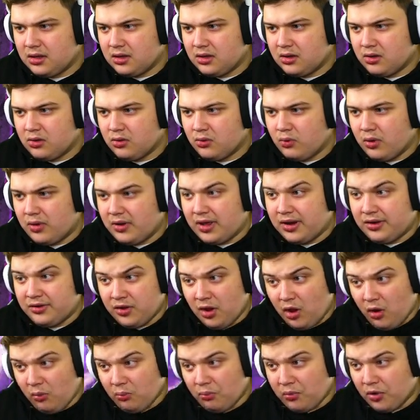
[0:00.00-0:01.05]
When they
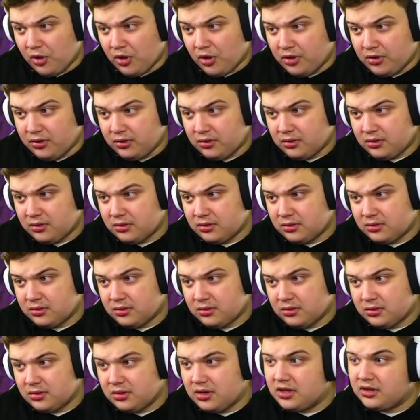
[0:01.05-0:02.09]
don't burn,
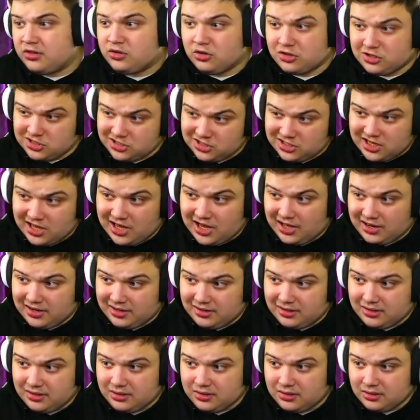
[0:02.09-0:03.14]
it doesn't get added.
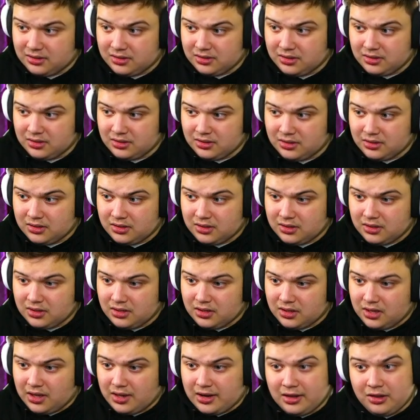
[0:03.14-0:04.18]

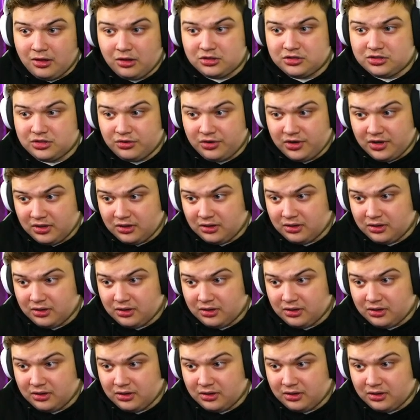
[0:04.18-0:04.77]
And it locks the reel.